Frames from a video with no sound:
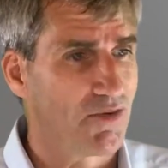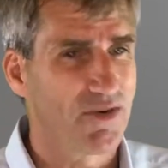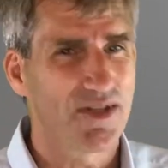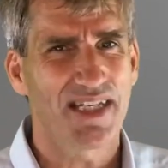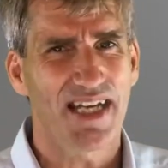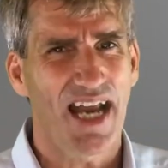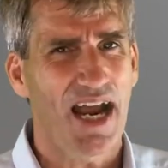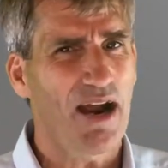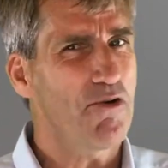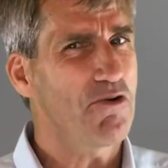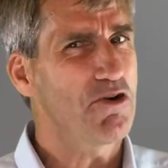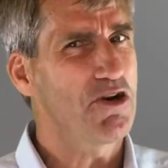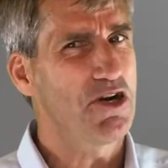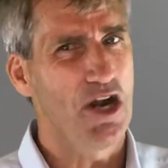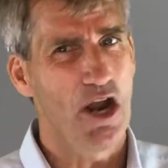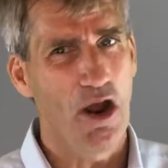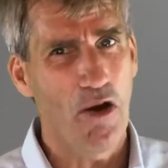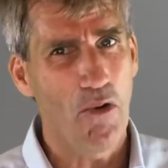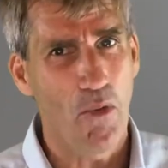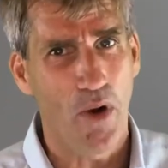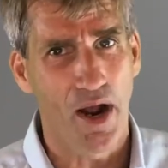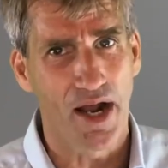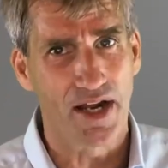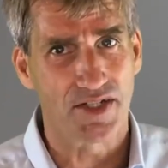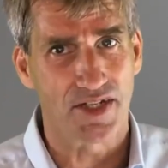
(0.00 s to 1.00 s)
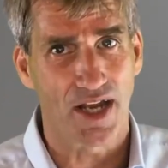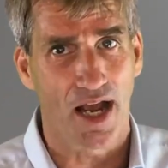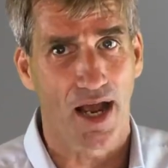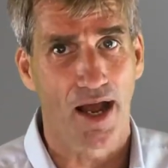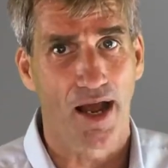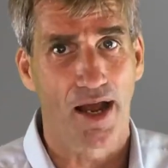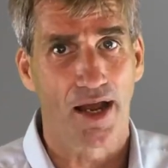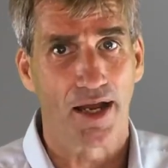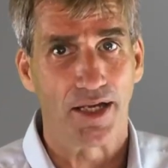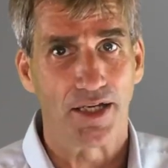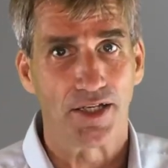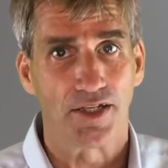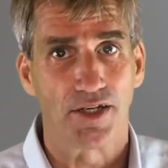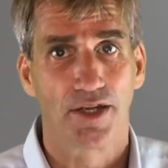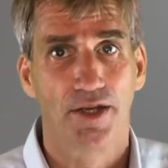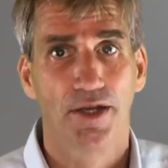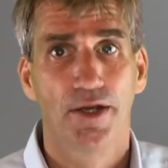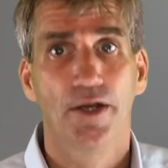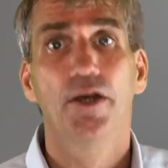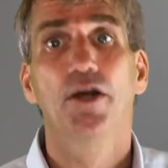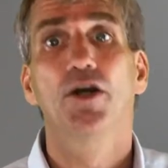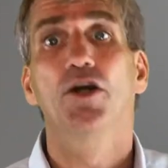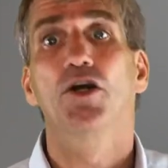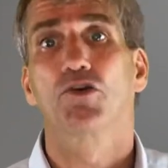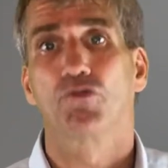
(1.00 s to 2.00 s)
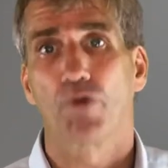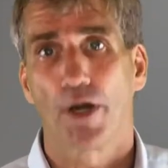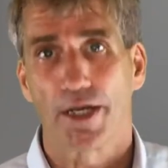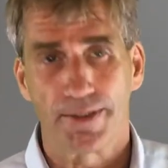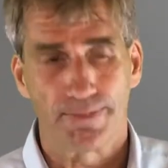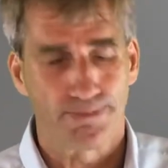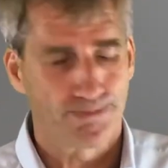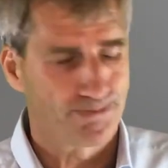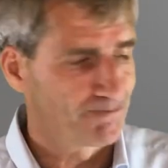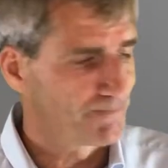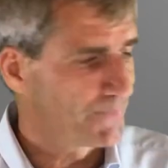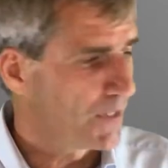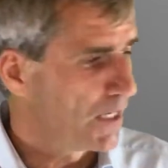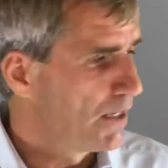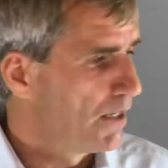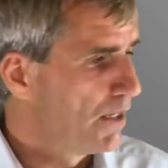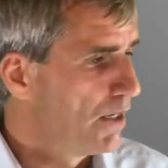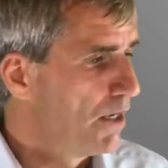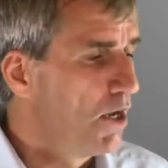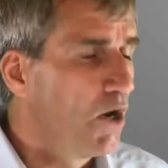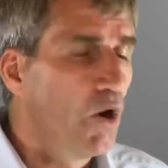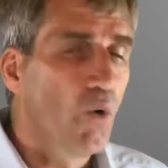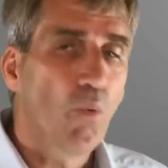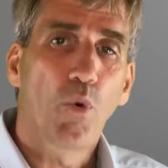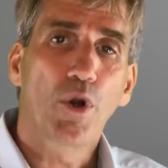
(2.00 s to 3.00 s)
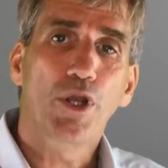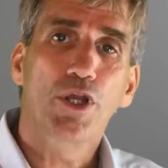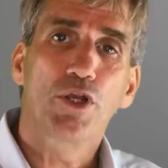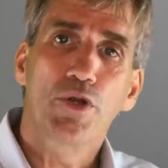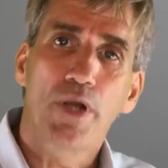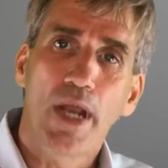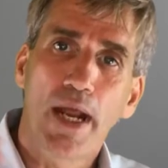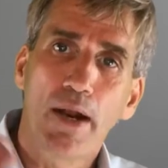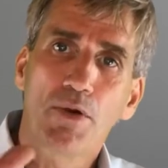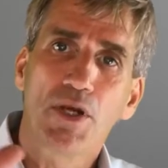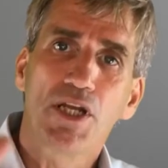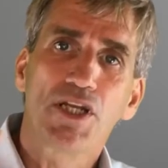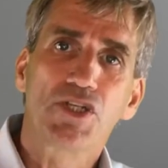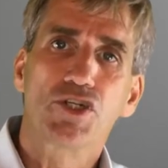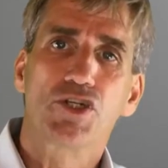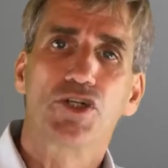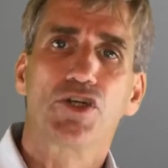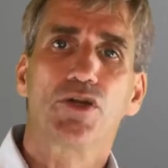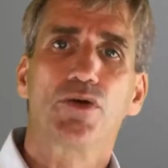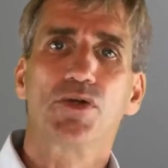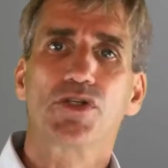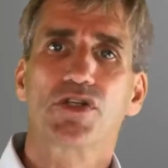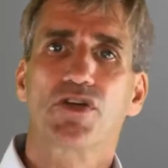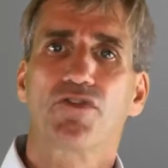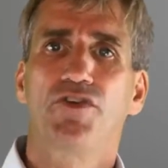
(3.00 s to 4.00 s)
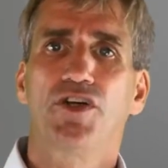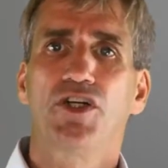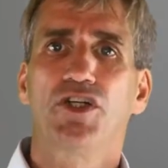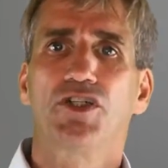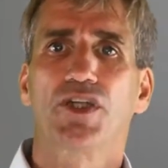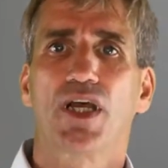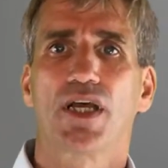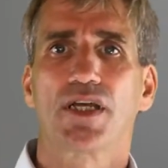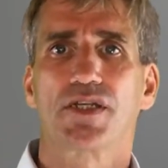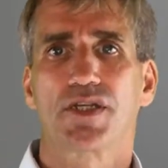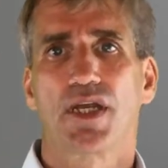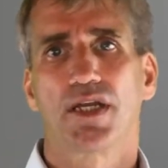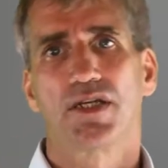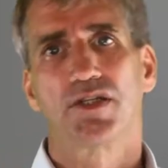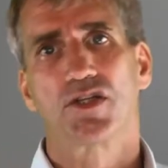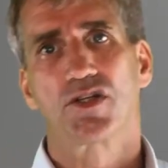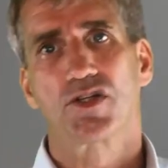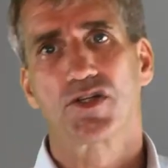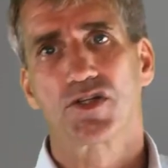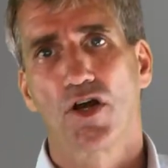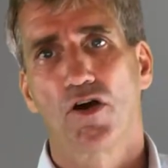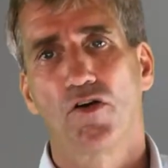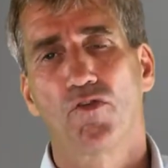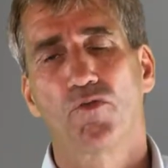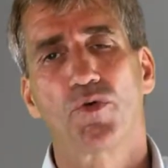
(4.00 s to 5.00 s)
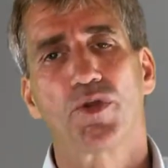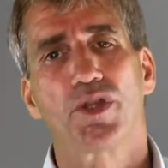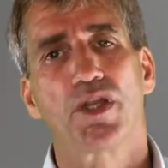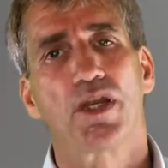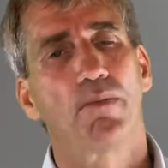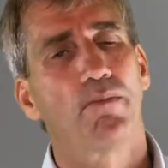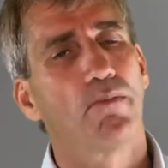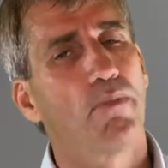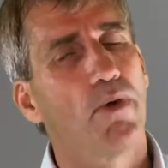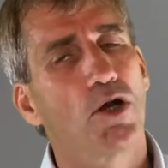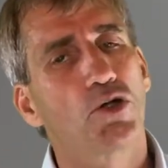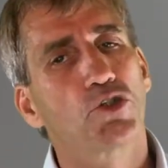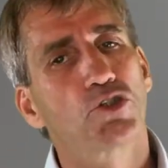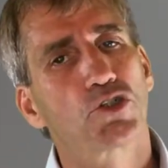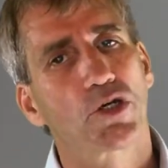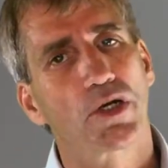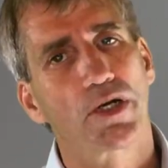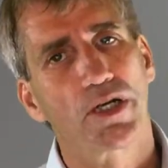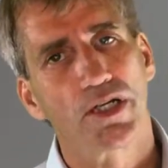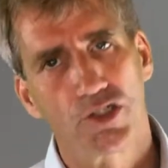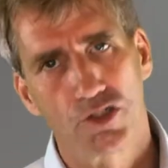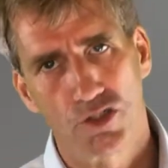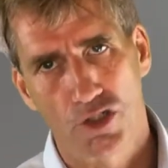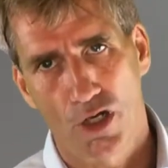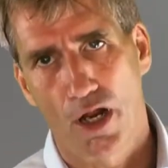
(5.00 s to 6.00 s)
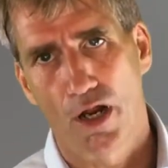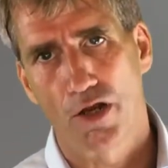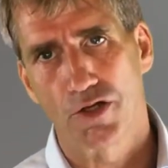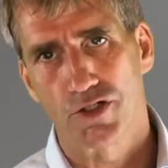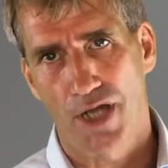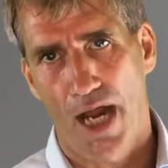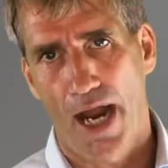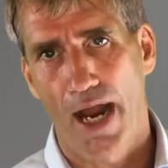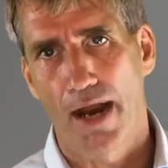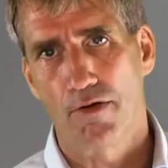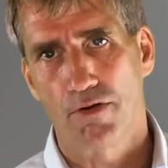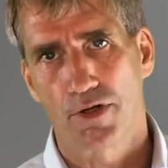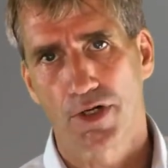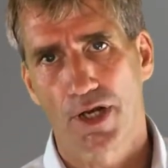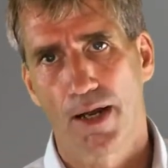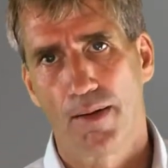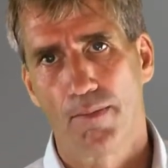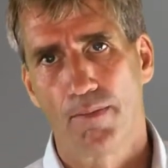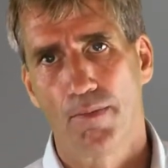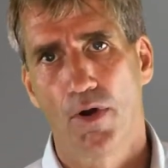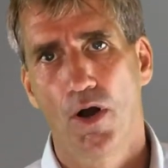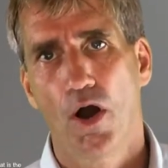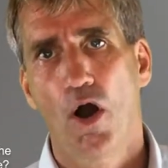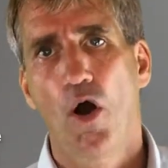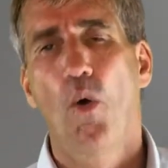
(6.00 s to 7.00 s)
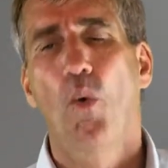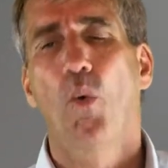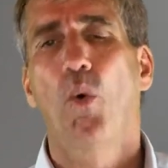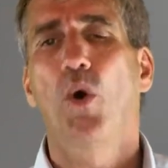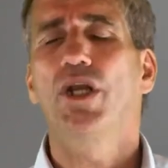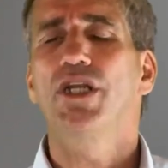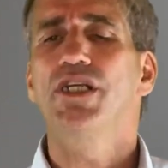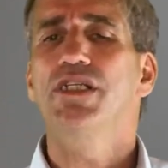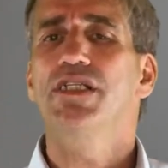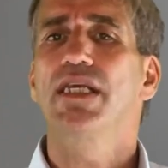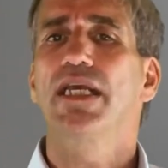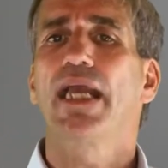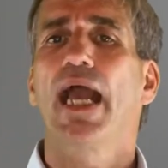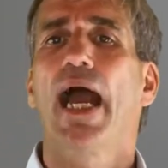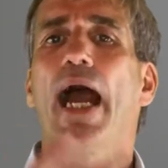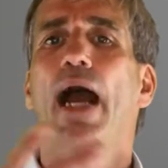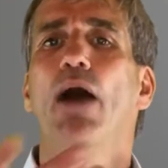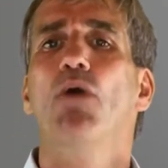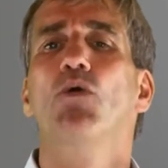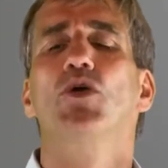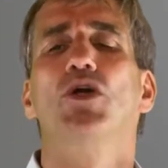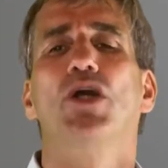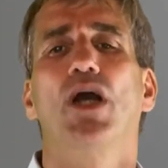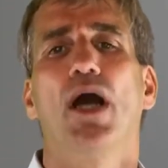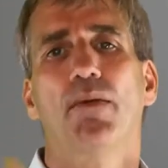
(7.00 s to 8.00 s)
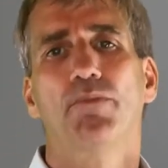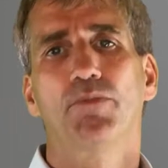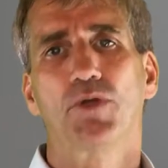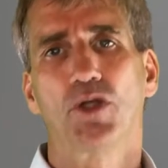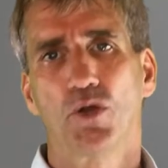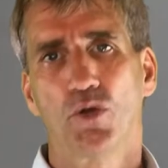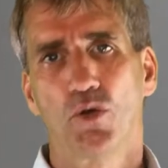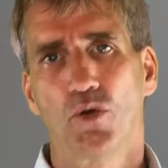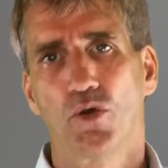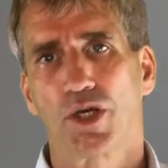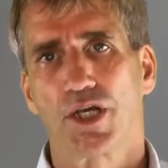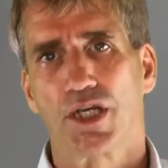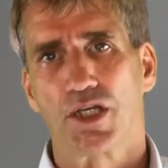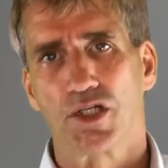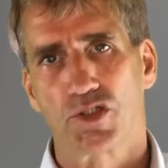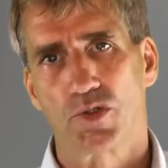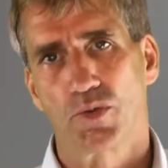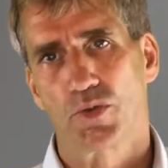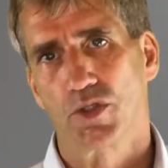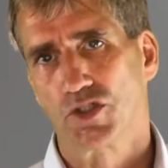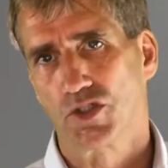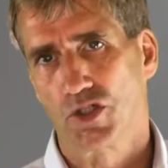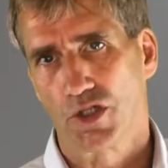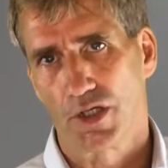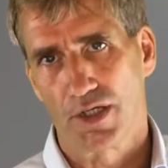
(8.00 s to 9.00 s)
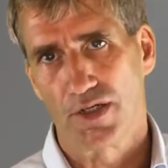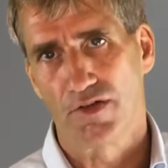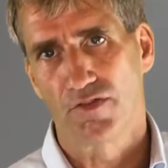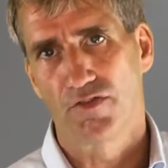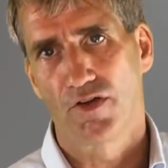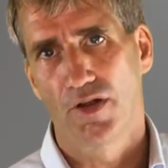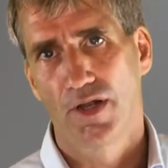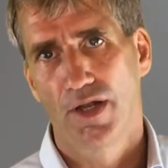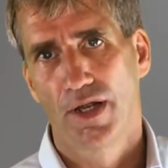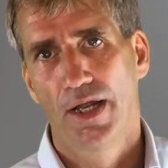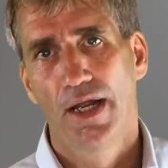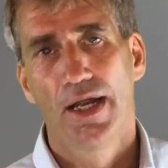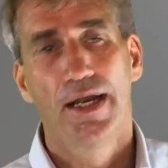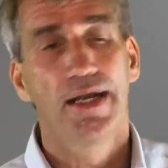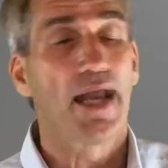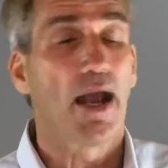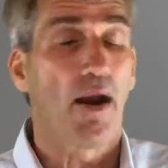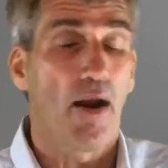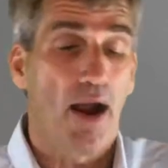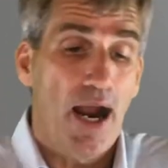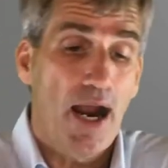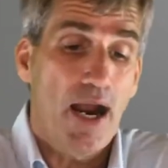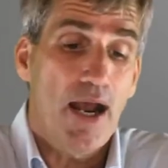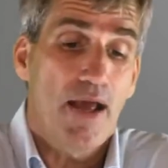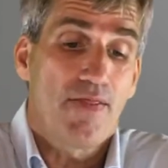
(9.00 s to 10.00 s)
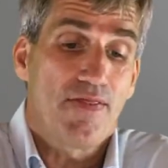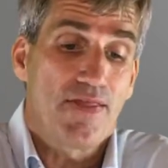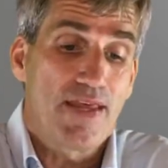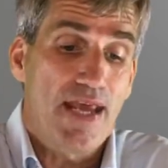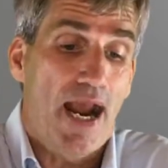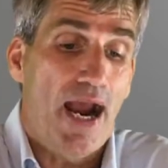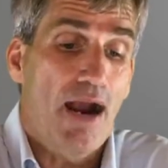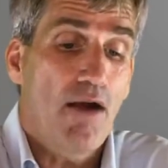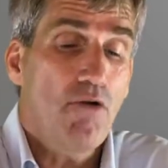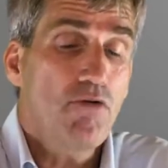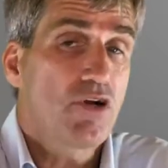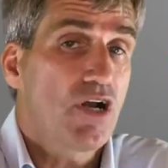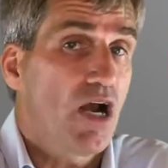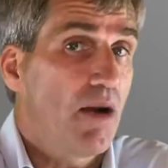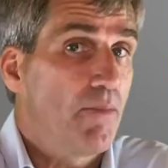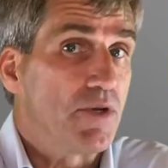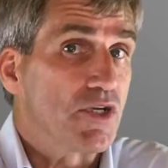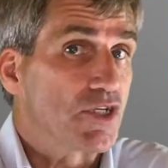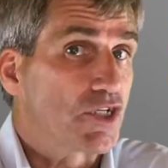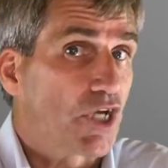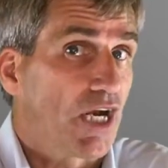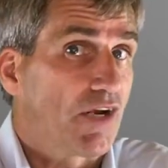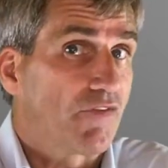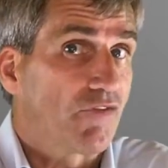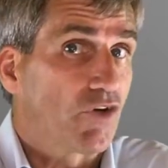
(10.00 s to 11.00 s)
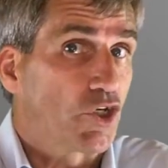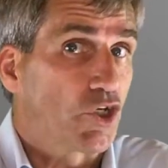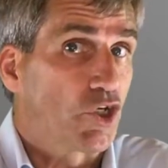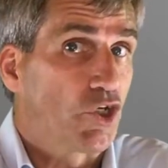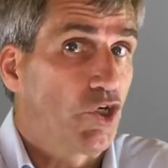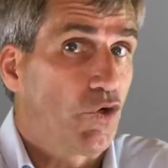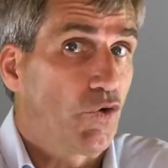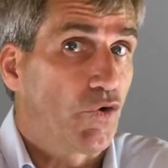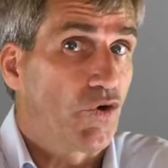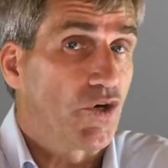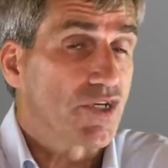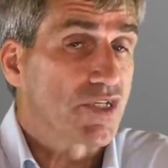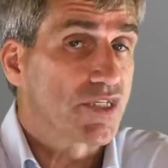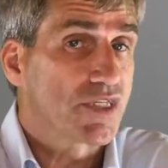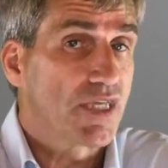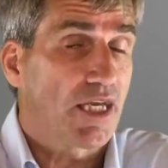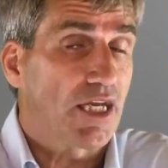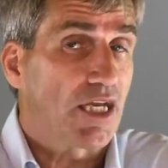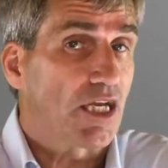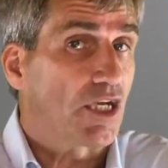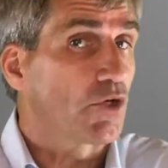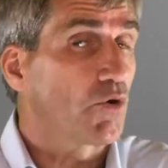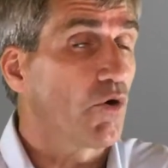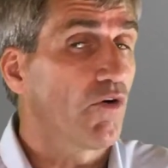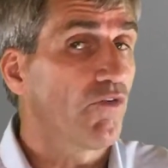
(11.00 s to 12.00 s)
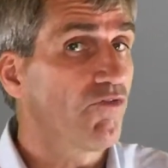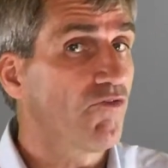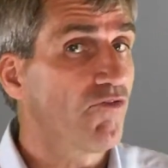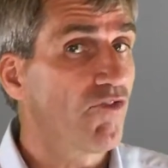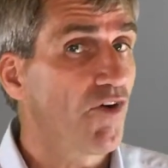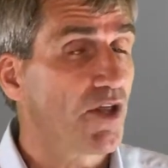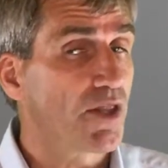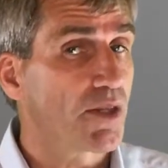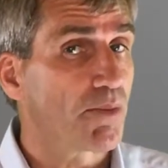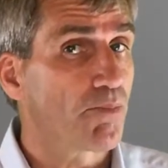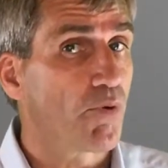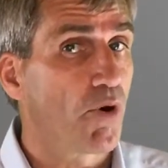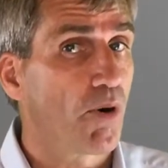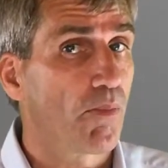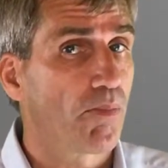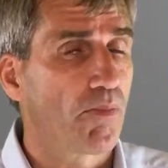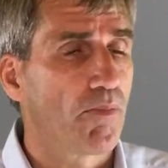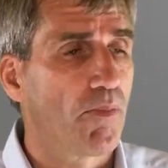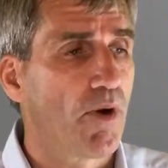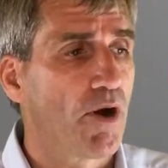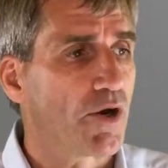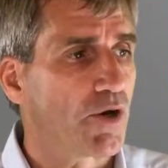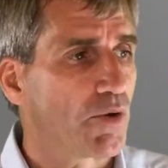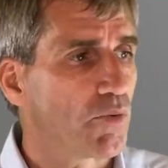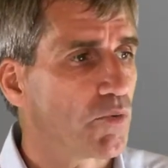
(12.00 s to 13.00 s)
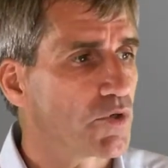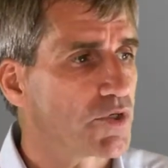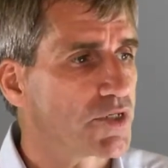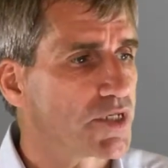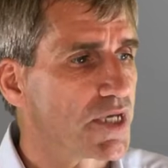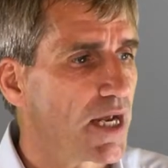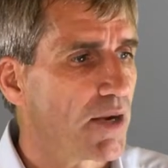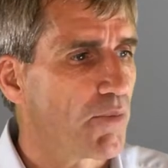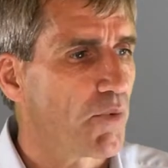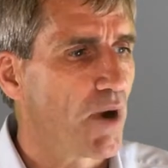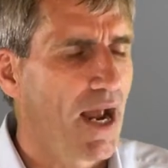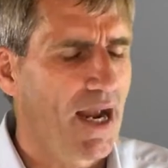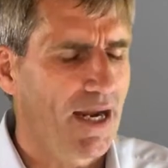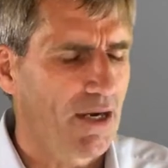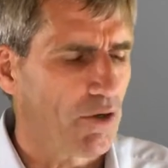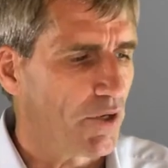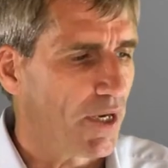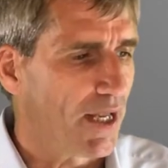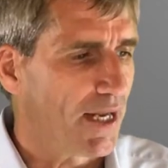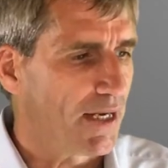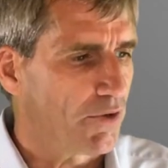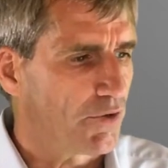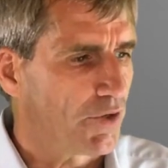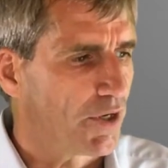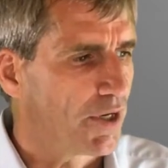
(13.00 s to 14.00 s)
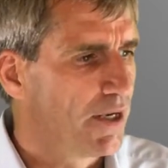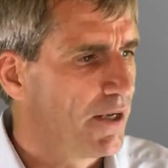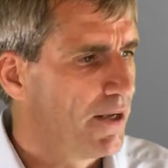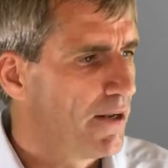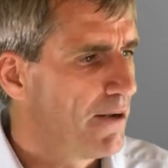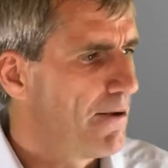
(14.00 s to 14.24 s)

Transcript: There is now nowhere to hide. Great. What you now need to do is to finish that sentence off with an emotionally charged outcome. What is the outcome you're looking to achieve? Now, the outcome is kind of a curious thing, and you often find the problem owner will say, well, hang on.